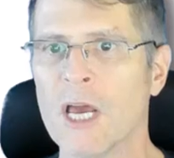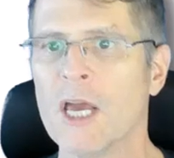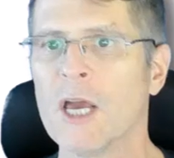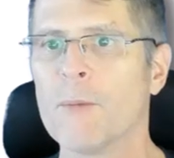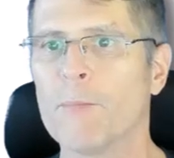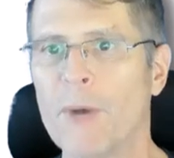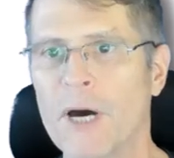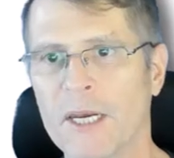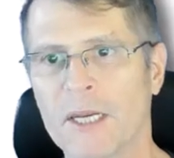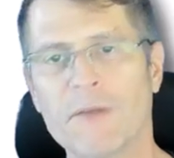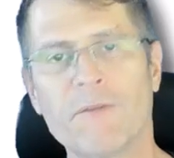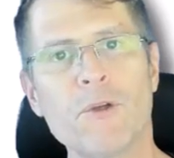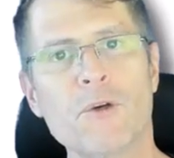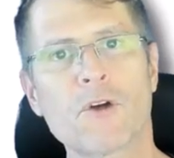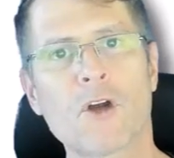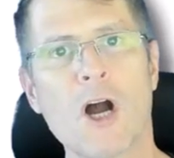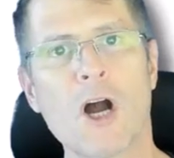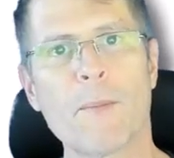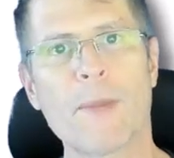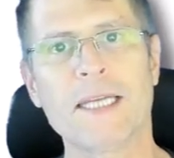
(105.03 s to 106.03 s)
but if you
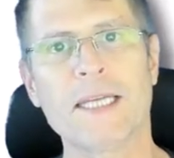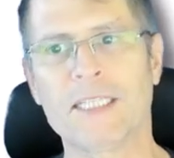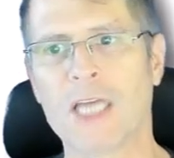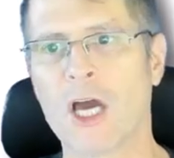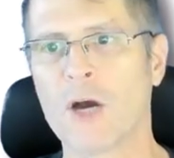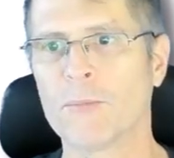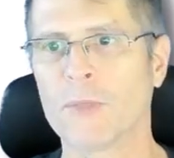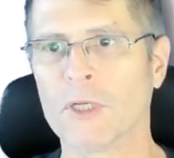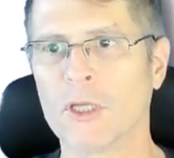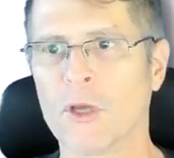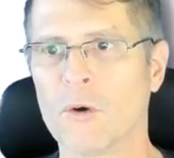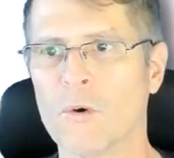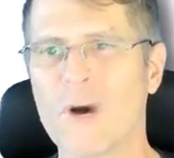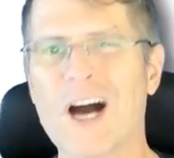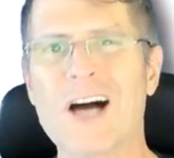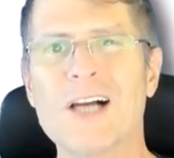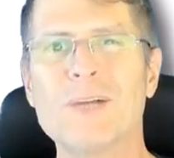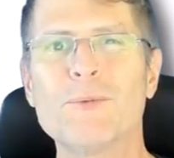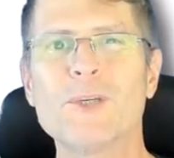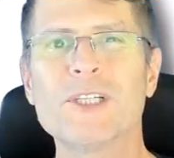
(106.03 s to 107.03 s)
comment down below,
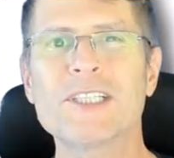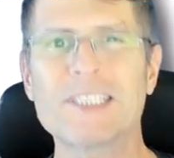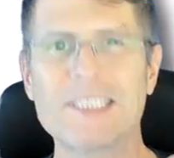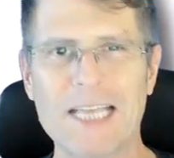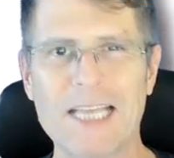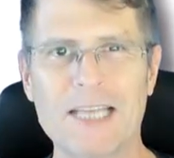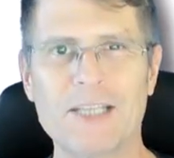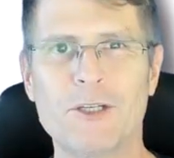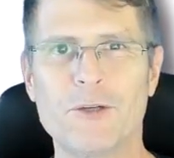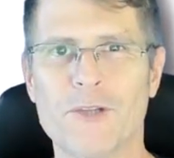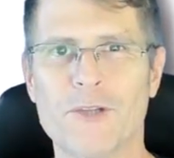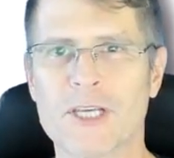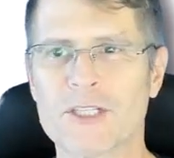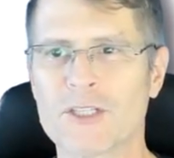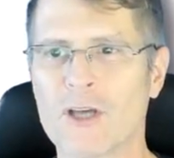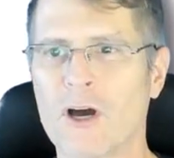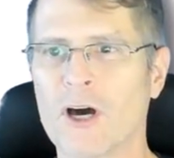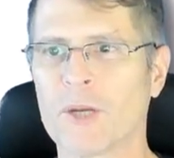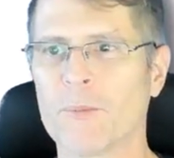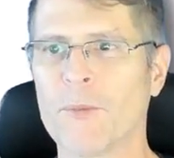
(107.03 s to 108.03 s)
I will send you this
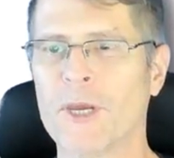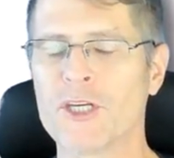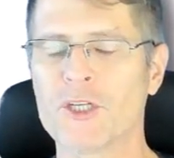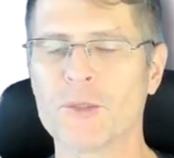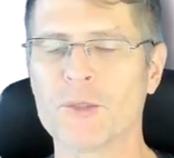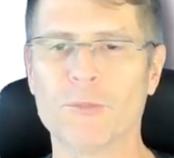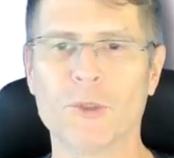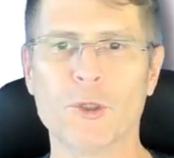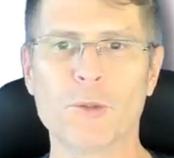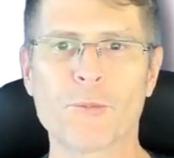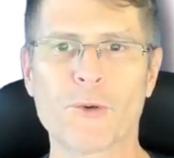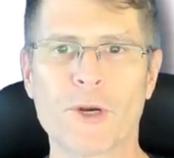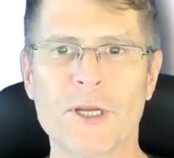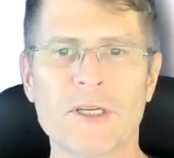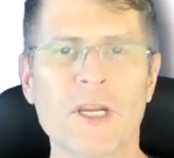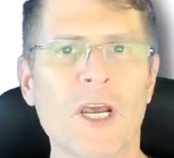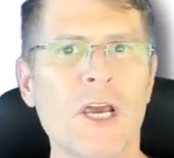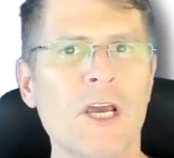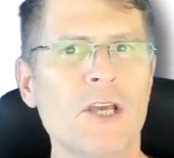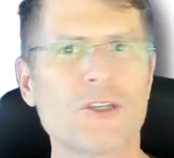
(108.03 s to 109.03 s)
automation blueprint
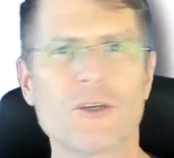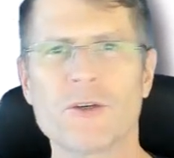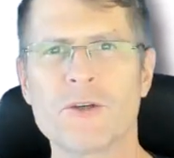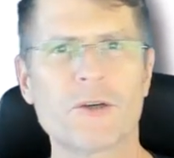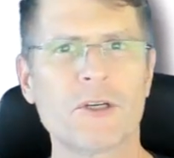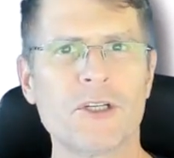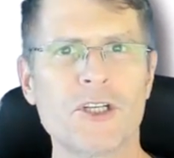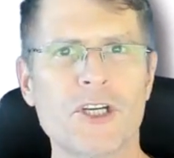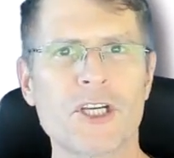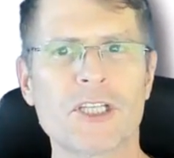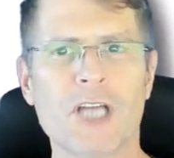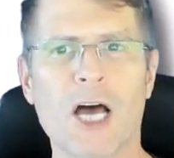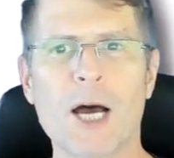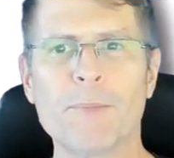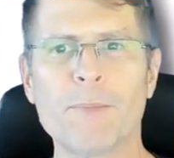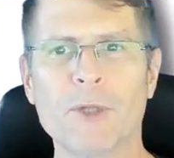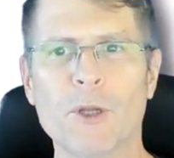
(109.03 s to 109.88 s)
so you can just upload